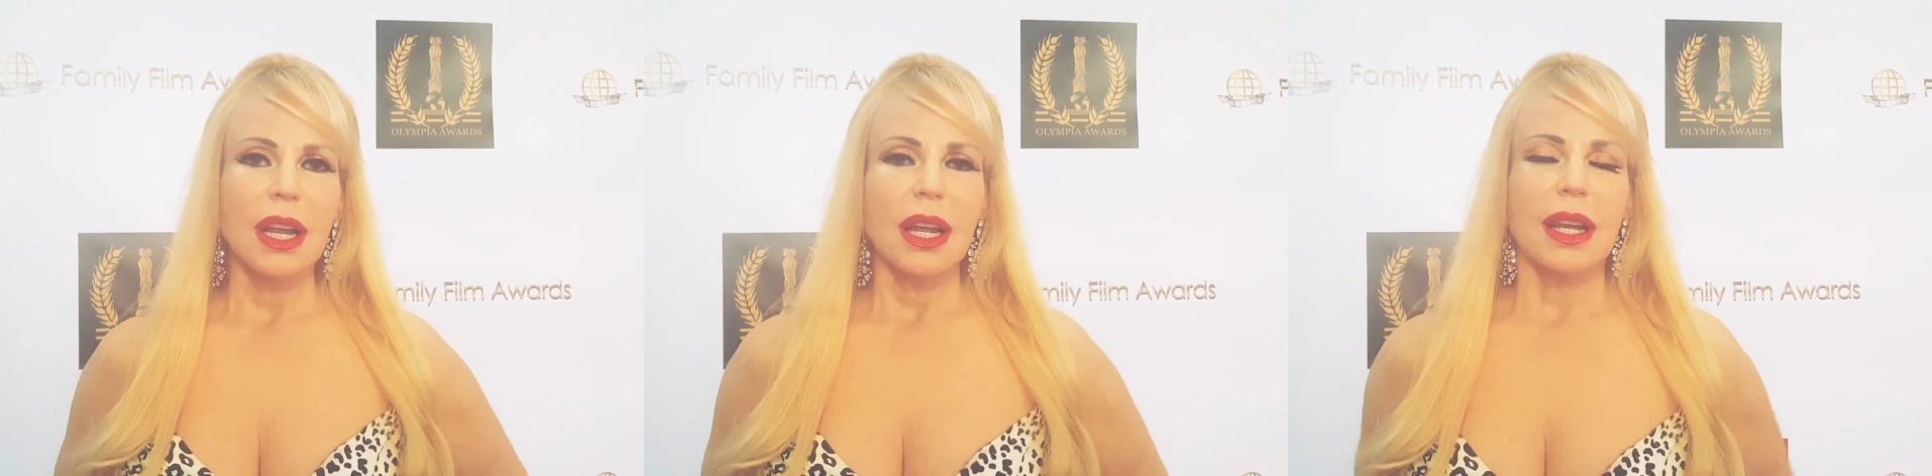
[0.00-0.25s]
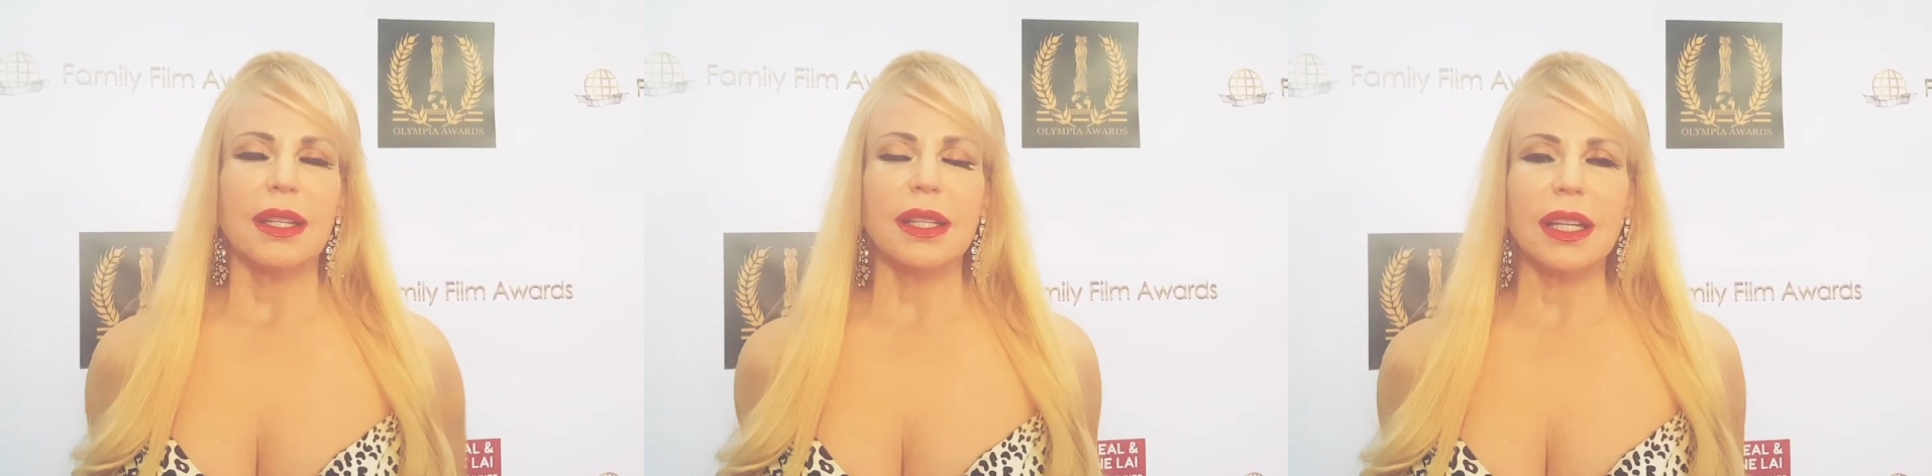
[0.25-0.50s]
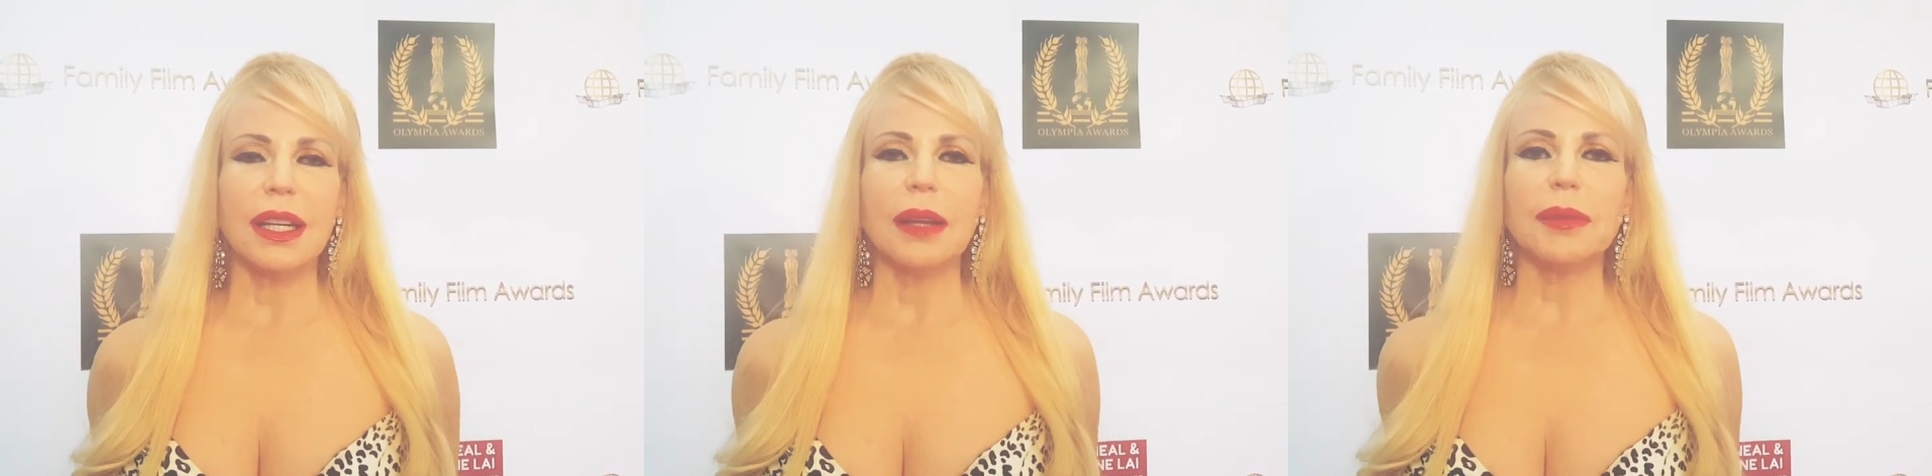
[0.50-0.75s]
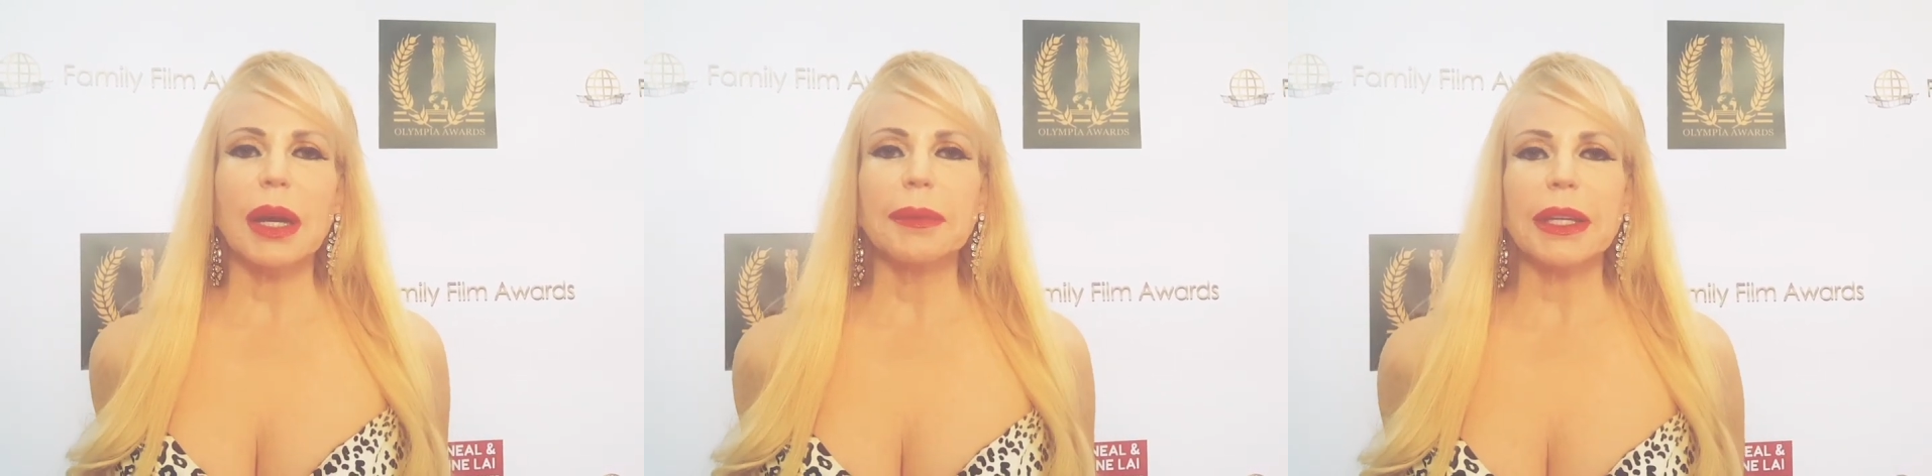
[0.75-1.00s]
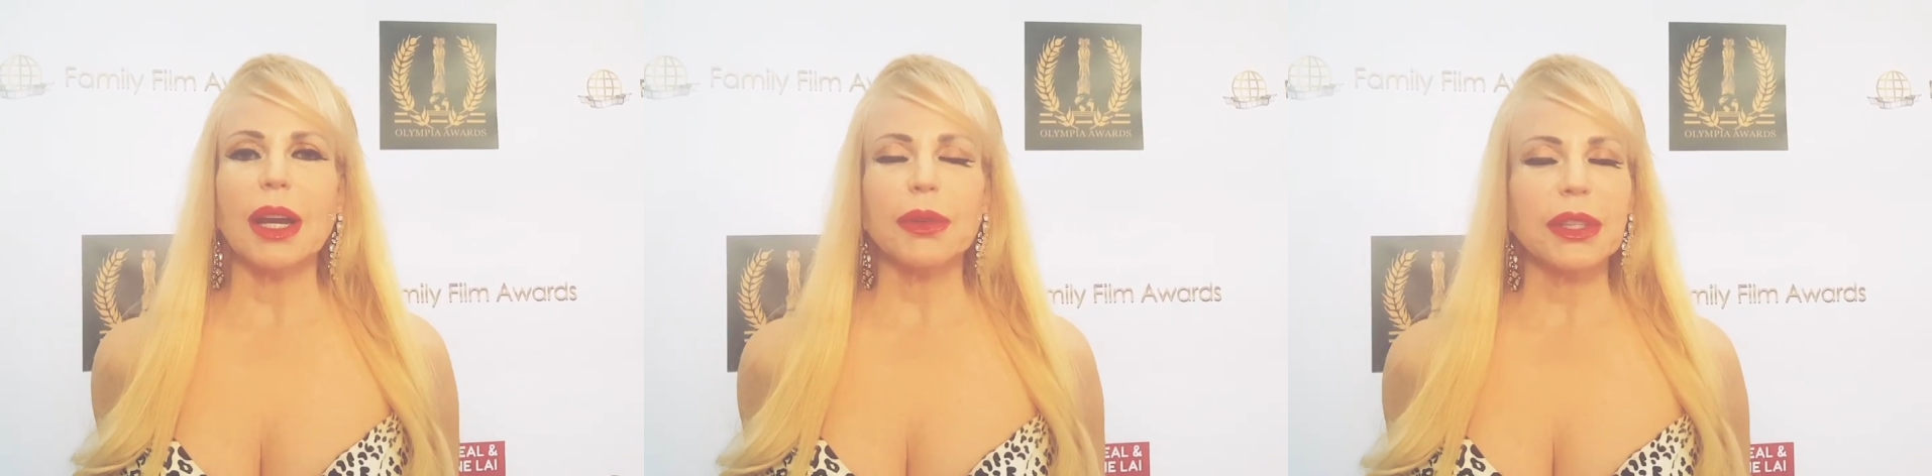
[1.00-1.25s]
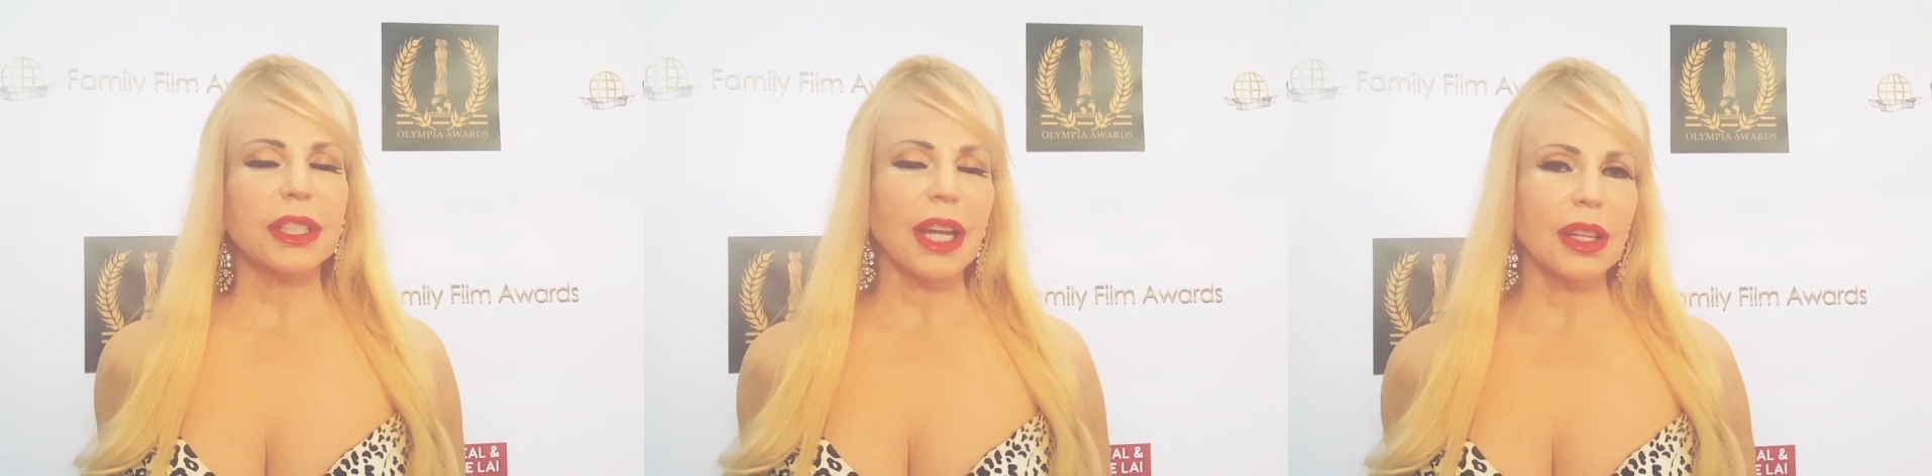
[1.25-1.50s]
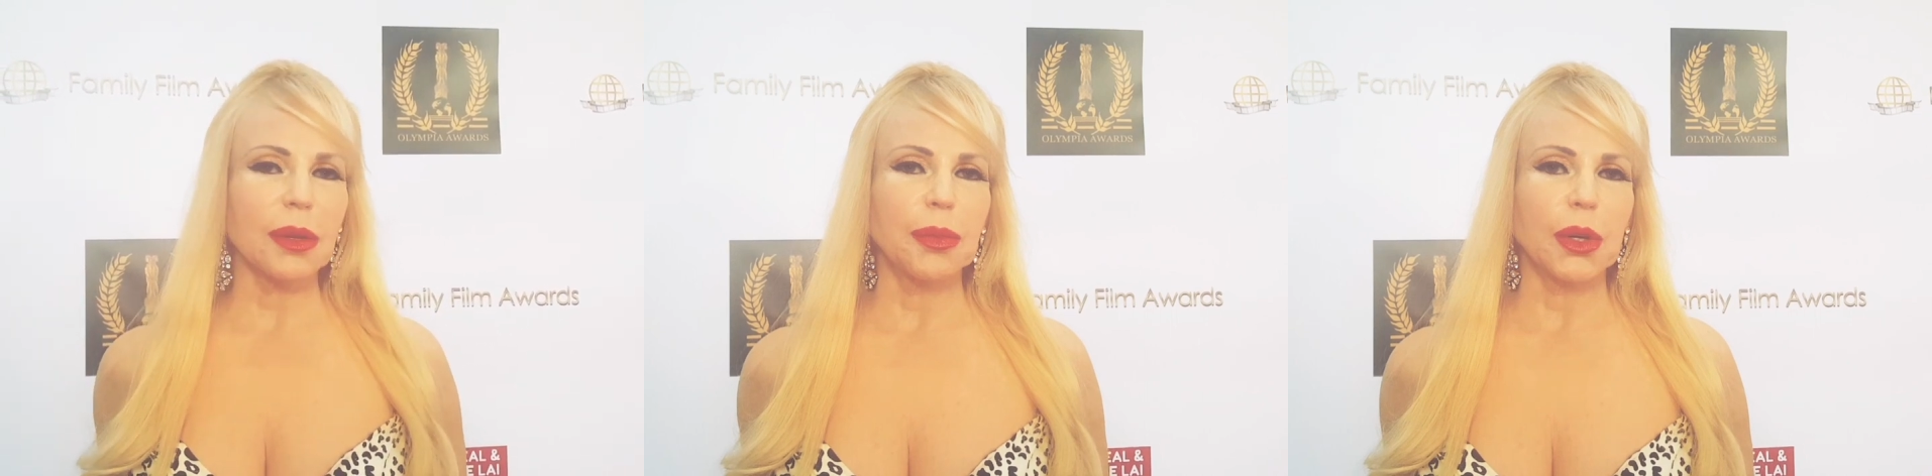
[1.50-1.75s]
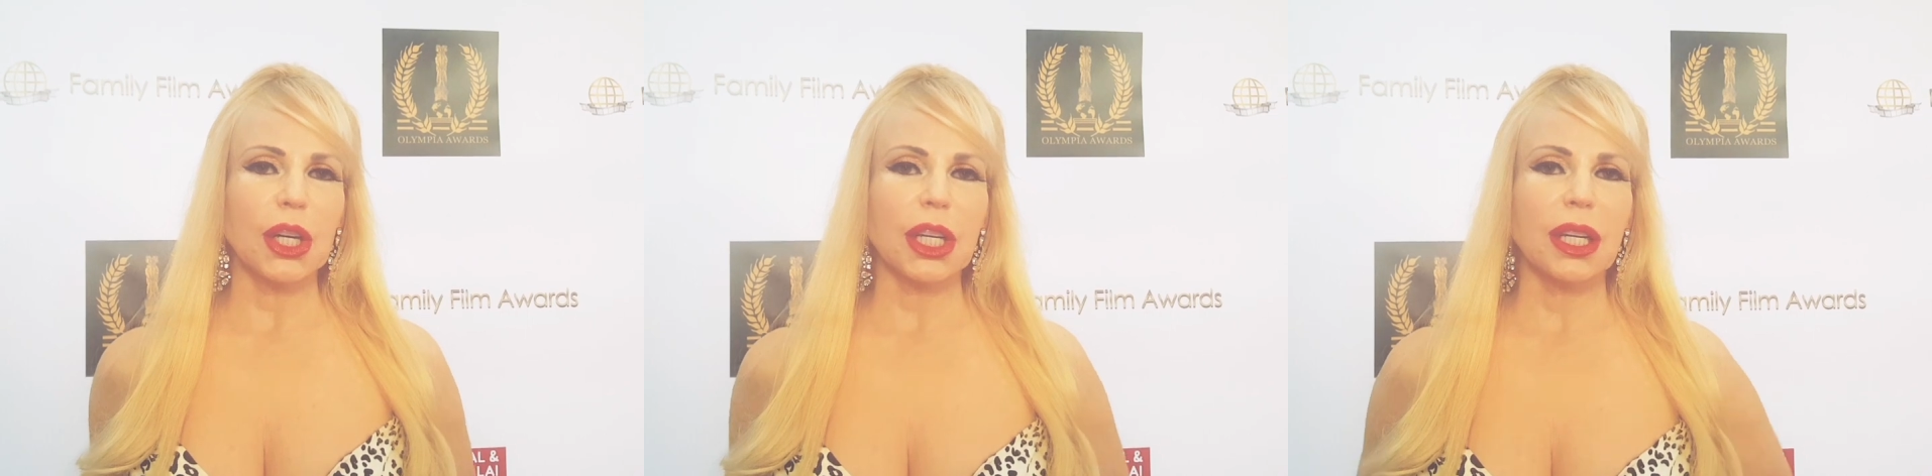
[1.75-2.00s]
And then I'm coming out with another
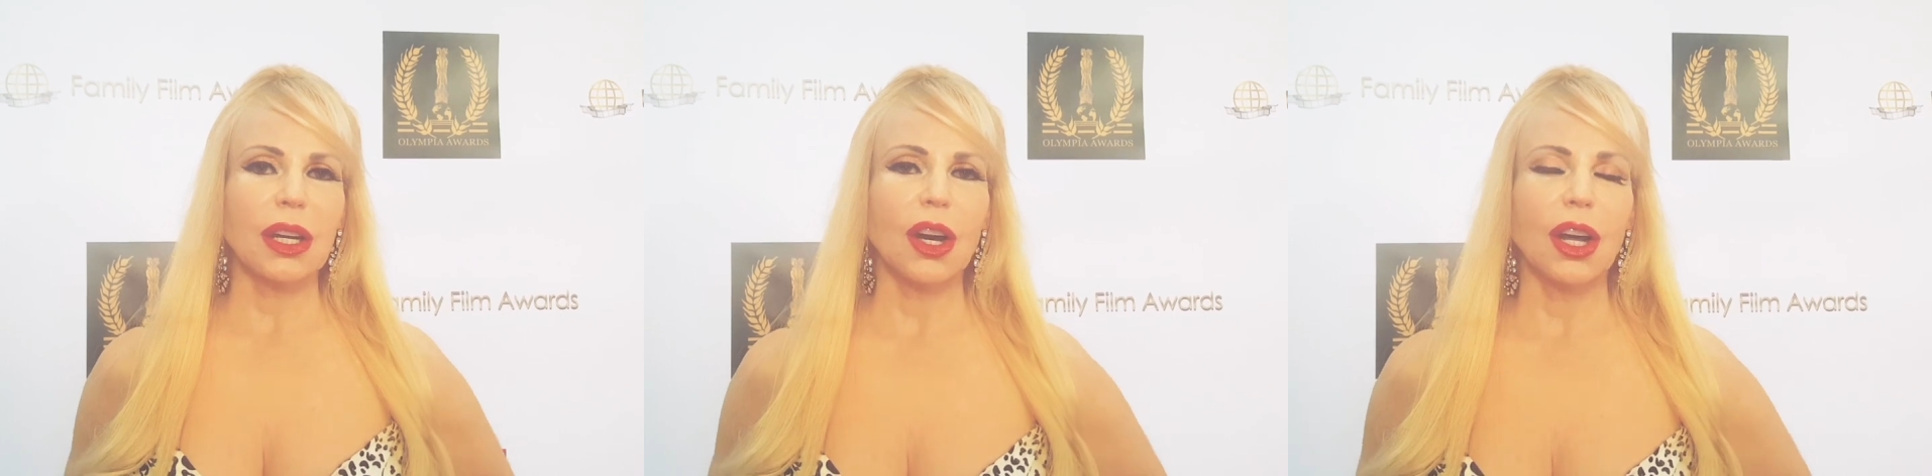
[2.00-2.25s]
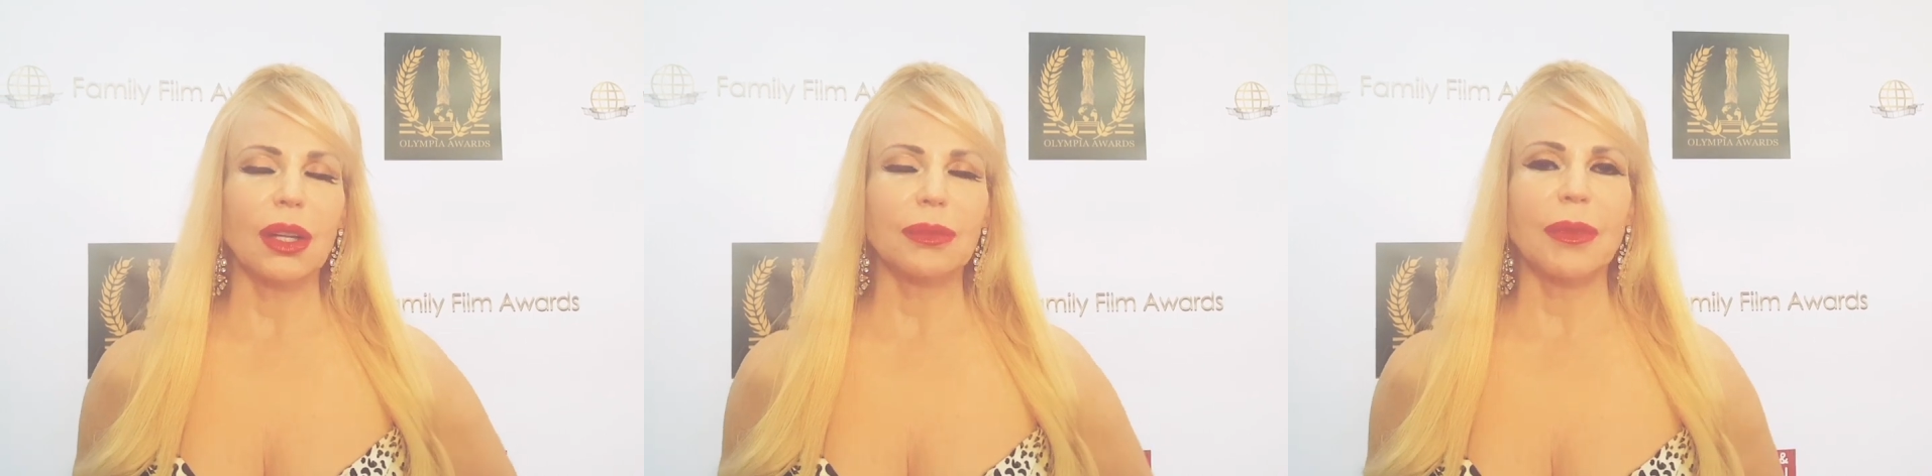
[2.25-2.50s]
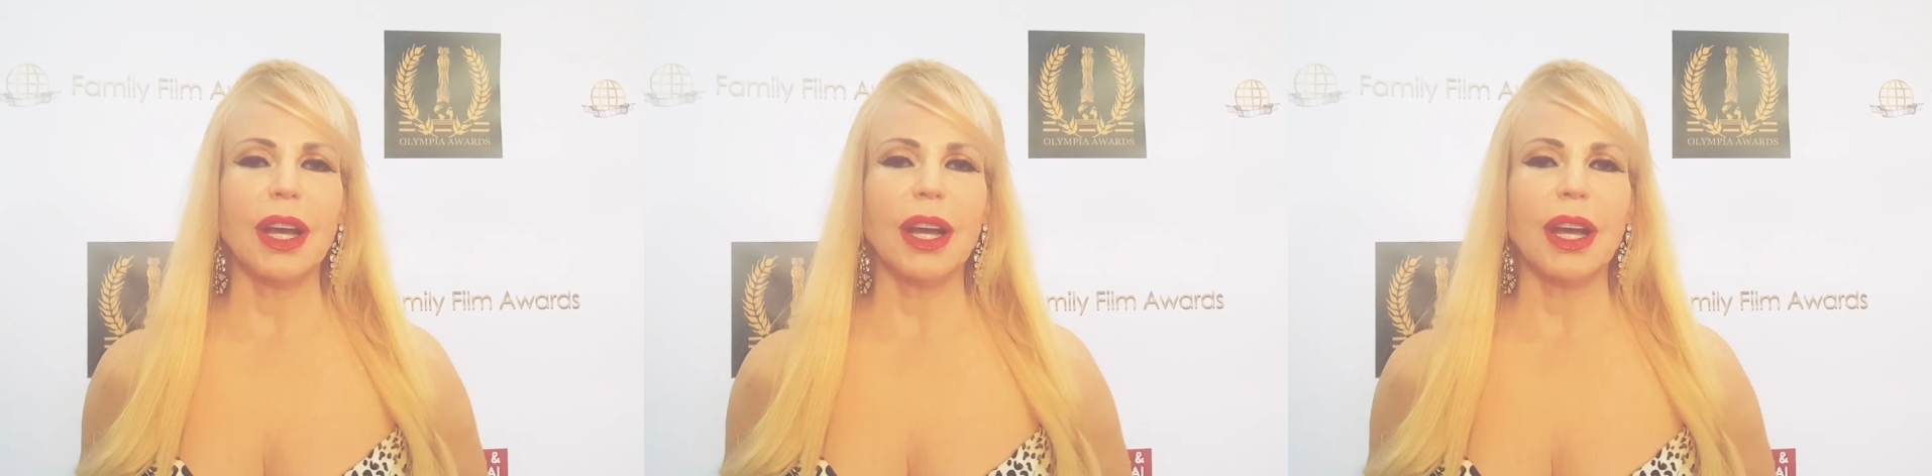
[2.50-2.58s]
book called